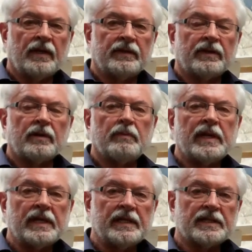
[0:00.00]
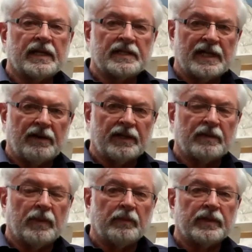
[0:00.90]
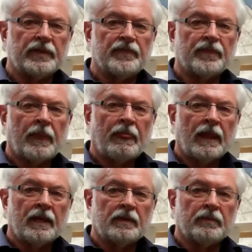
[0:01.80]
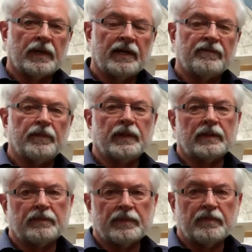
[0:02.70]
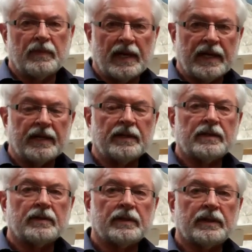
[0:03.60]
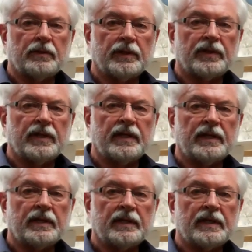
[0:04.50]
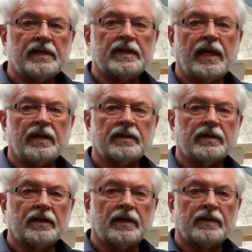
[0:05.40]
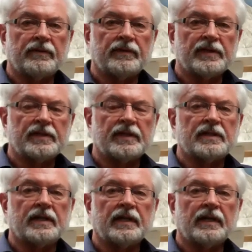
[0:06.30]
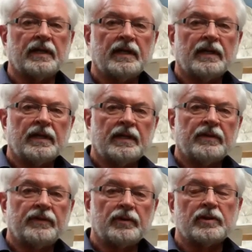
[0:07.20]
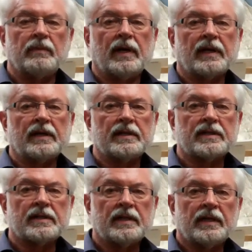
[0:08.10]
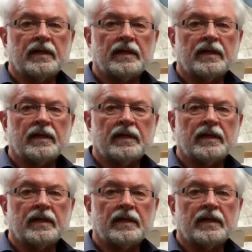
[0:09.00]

There aren't many of these kits out at the moment but I've built mine with the intent of assisting future modelers